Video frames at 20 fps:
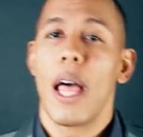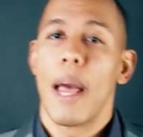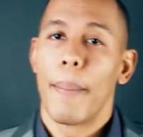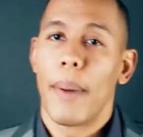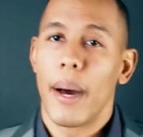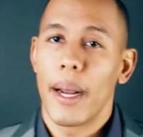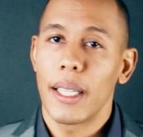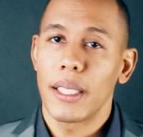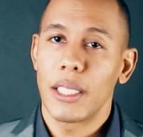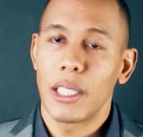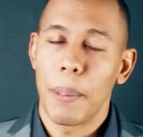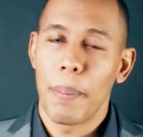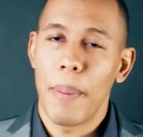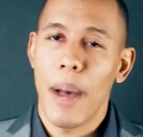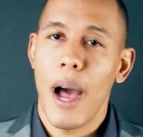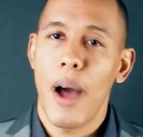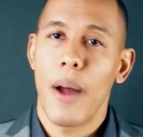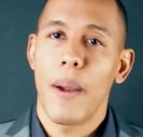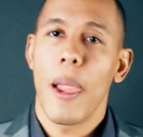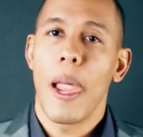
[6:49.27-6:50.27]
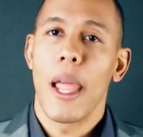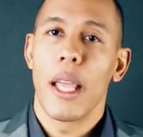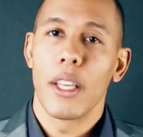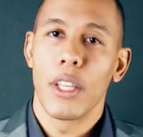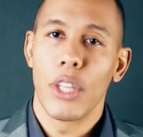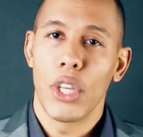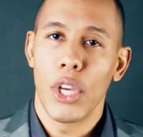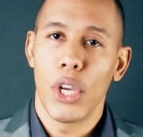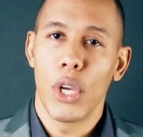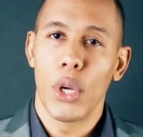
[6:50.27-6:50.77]
but it's about
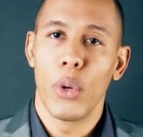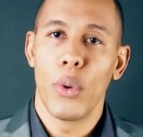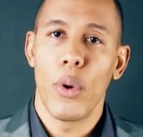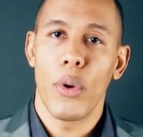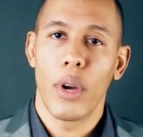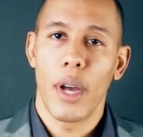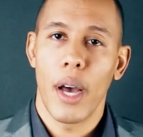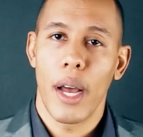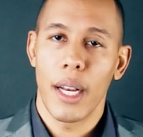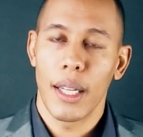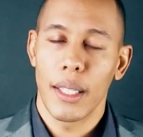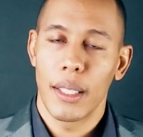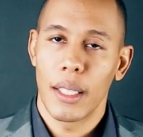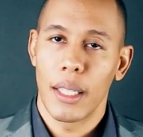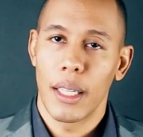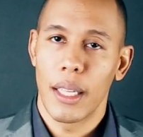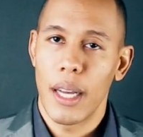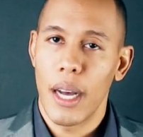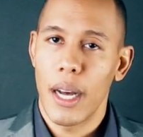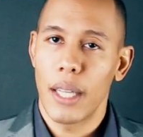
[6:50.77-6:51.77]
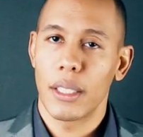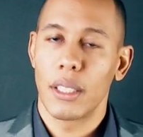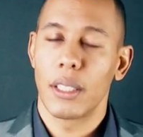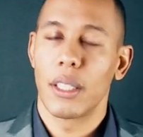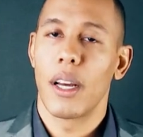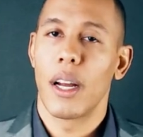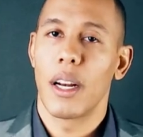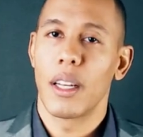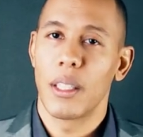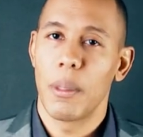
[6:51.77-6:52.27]
you getting the guts,
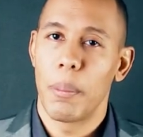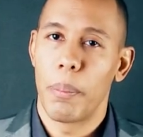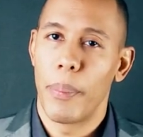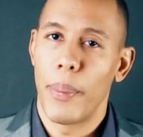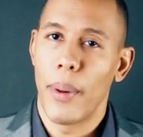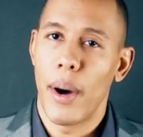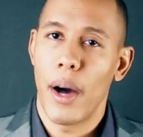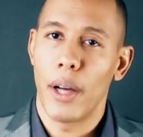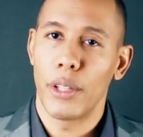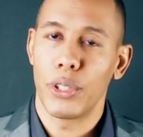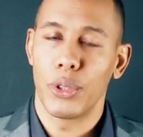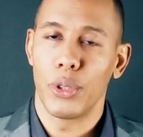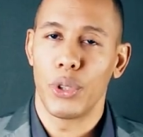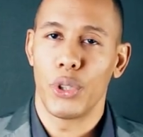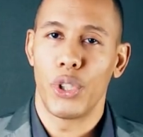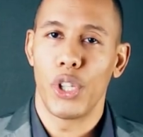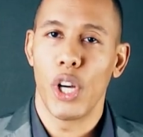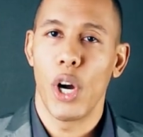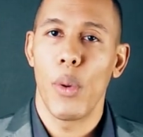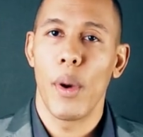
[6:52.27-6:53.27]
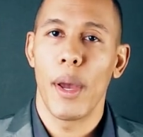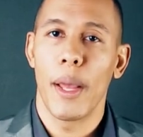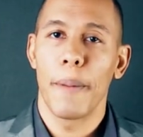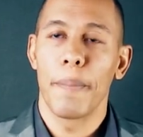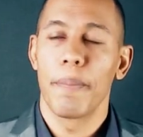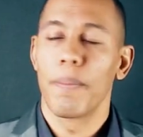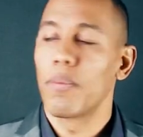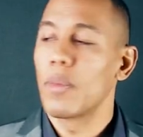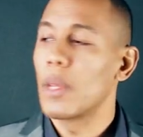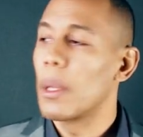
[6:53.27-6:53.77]
getting the balls to show it
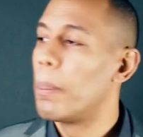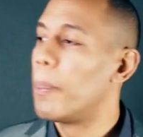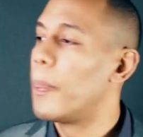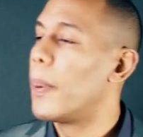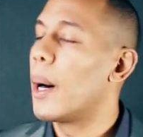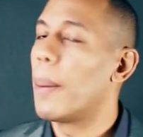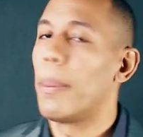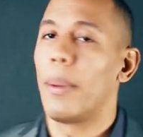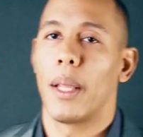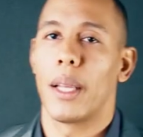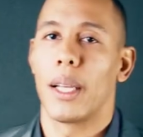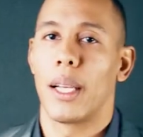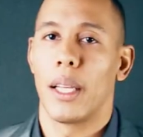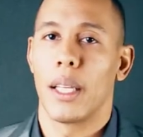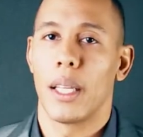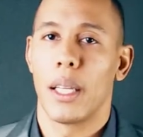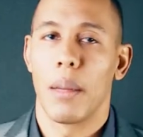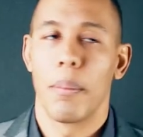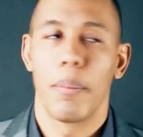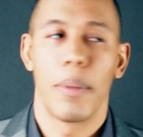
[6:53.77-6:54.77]
publicly.